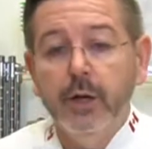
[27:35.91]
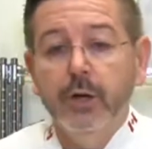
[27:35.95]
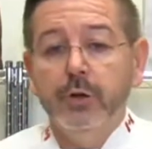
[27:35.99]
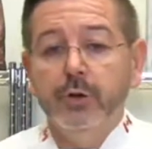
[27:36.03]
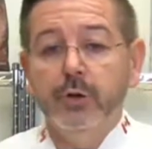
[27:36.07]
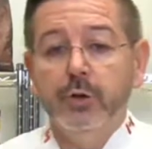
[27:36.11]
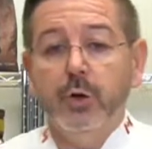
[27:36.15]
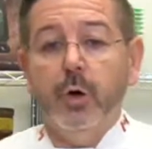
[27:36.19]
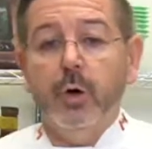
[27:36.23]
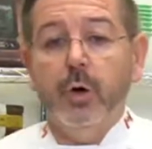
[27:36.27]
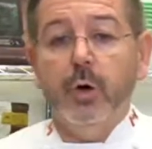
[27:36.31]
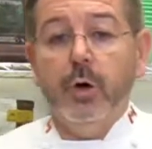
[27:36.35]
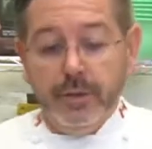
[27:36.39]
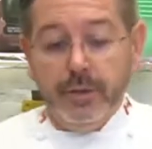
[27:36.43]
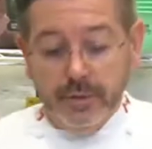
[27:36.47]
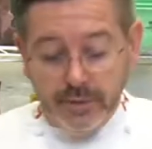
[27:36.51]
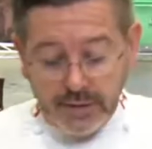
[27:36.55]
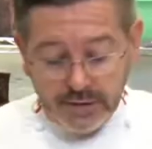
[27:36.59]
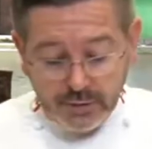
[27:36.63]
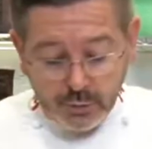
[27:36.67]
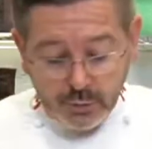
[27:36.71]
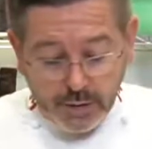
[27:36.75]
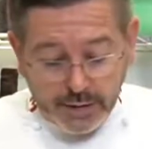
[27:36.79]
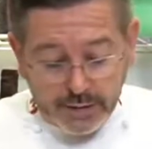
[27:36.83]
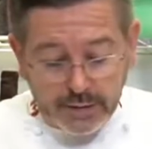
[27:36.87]
So
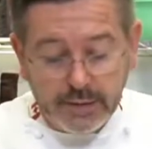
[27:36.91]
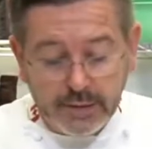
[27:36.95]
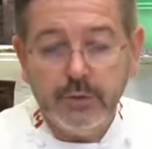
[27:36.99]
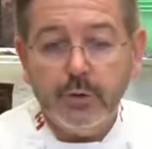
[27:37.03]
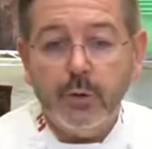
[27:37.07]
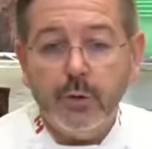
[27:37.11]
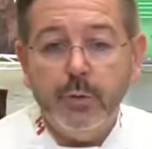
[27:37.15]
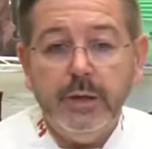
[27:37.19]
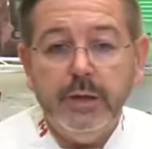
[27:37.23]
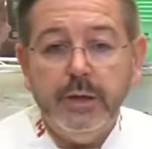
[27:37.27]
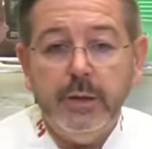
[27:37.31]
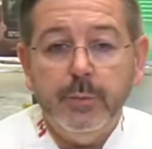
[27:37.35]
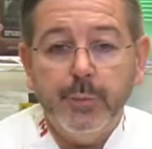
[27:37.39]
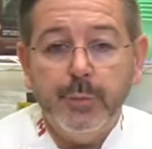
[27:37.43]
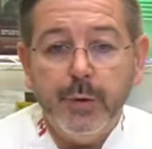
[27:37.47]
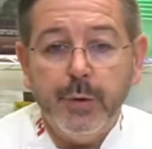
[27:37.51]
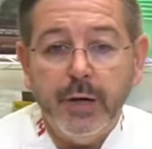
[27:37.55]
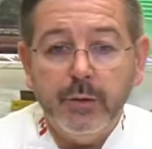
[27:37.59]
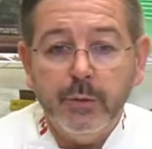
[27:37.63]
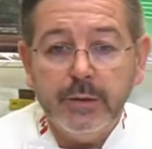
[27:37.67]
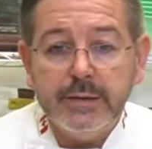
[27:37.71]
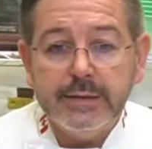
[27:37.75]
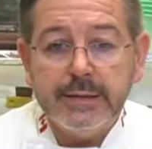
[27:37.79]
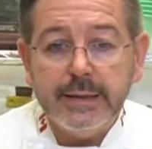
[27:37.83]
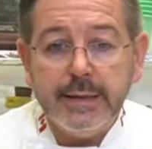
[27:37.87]
this one is already
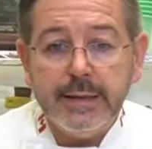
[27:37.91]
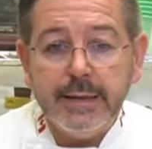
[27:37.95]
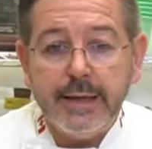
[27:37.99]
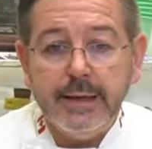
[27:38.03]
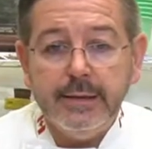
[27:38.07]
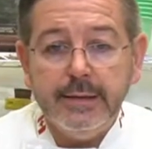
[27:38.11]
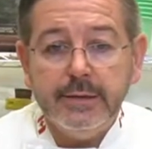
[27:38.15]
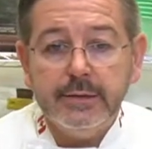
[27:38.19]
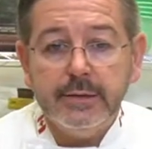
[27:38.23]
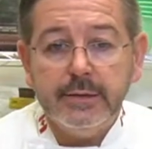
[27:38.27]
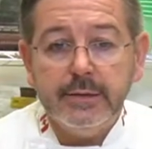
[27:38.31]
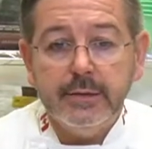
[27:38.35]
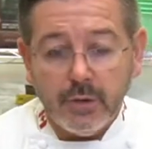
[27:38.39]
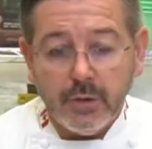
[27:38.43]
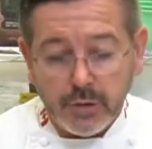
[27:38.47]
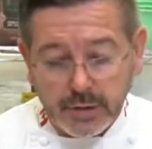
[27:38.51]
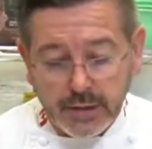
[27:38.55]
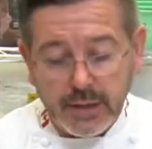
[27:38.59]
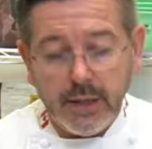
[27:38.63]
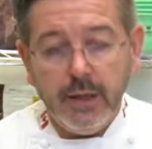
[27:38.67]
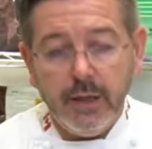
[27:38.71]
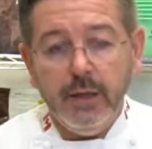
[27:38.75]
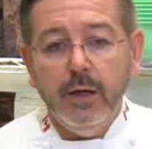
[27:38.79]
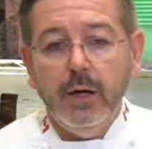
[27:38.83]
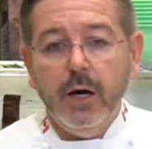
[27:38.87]
pre-crystallized.
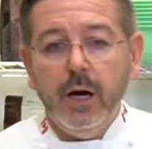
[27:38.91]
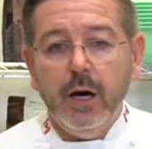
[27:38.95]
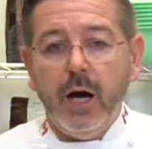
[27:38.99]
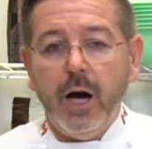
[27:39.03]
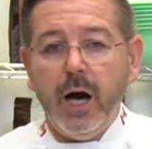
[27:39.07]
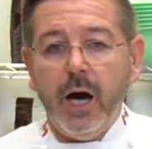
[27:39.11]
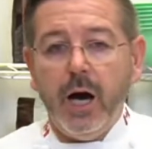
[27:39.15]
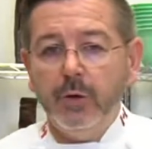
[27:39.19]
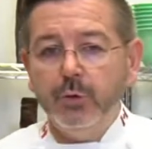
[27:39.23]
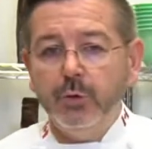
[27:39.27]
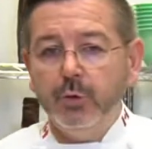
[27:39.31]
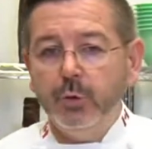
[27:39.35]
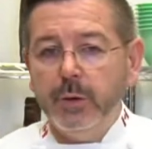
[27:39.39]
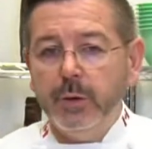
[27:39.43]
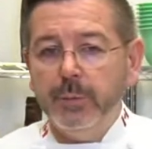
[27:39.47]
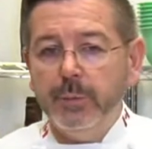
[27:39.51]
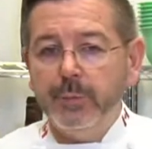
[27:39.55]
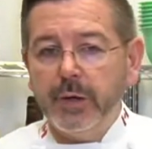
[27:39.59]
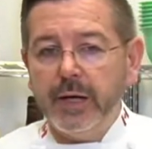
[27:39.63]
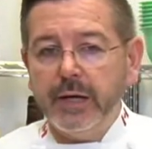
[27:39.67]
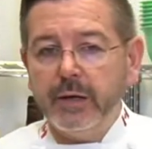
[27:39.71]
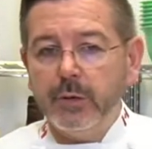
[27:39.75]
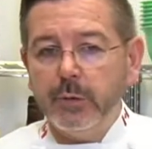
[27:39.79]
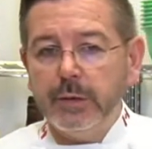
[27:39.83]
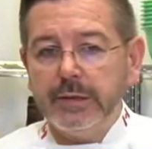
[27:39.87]
Okay, how do we
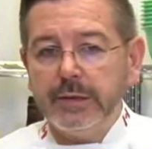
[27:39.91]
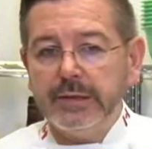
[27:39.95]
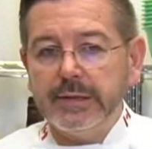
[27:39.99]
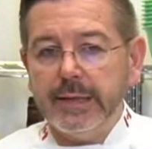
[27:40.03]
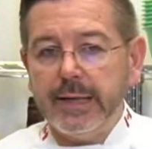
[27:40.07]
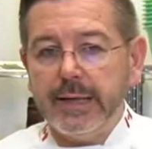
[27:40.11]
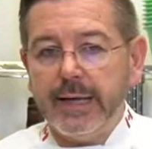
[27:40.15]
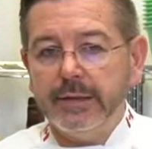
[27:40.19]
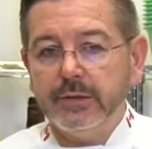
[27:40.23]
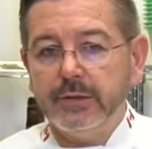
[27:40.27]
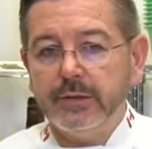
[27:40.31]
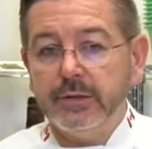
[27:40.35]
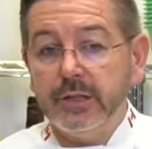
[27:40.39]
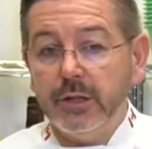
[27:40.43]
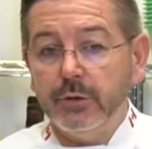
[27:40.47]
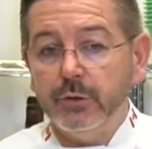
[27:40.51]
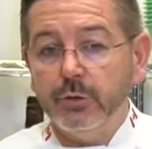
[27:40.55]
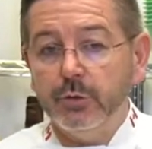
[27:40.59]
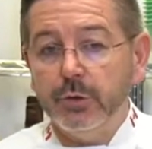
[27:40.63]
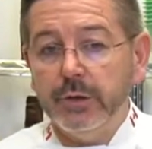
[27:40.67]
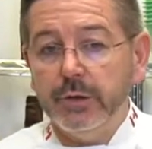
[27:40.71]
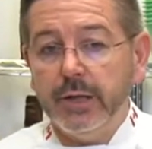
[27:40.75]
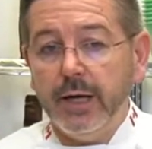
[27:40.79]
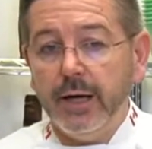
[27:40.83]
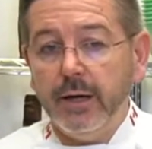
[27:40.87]
pre-crystallize
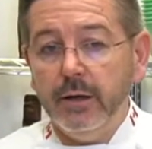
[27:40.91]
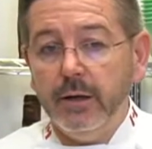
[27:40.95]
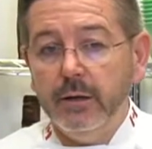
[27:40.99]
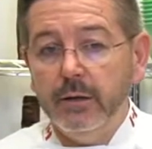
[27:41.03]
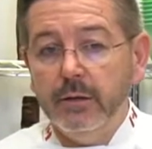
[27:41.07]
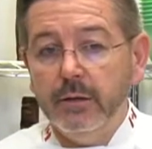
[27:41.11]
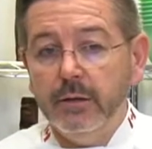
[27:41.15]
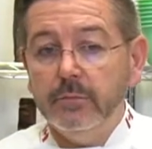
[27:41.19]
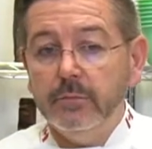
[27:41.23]
gianduja?